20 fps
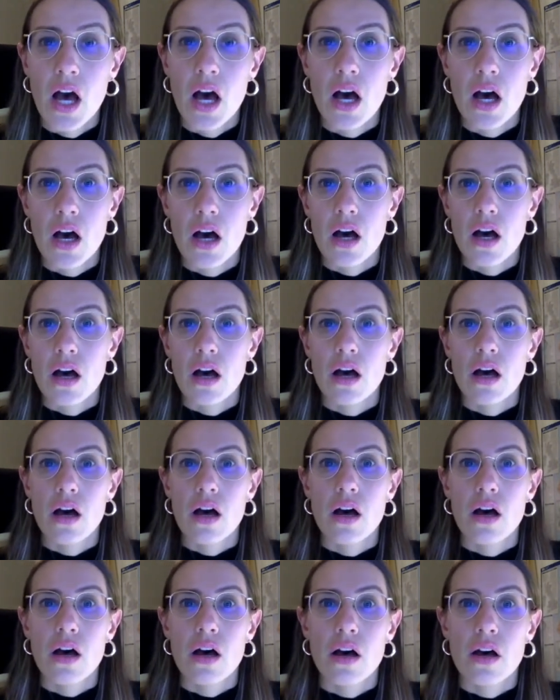
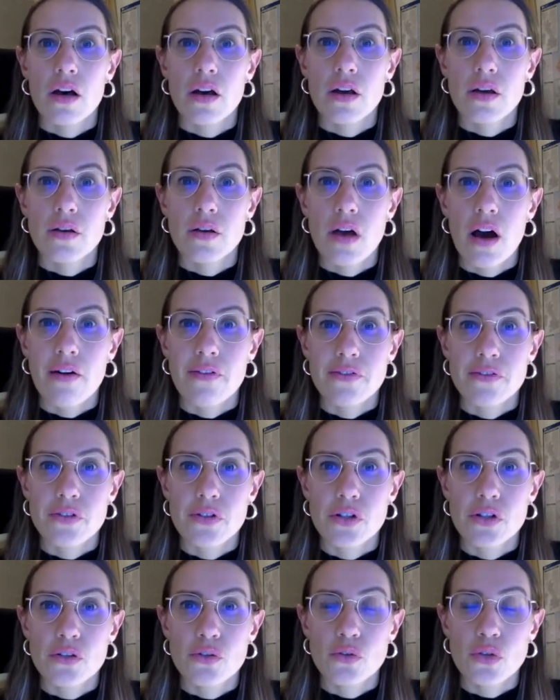
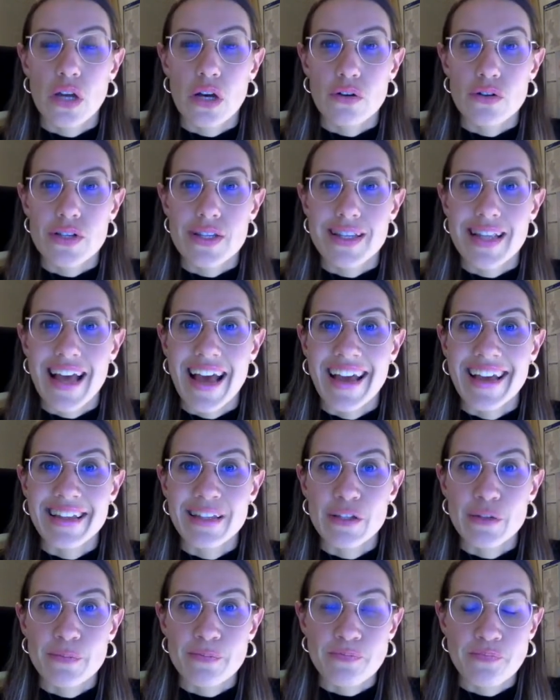after
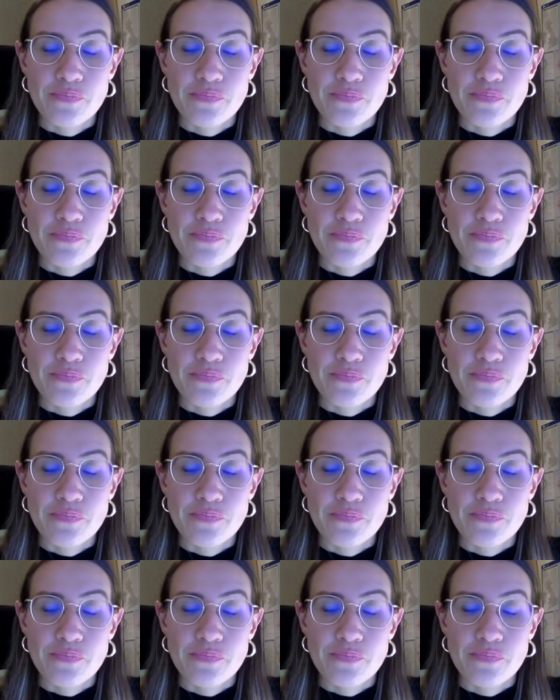2008.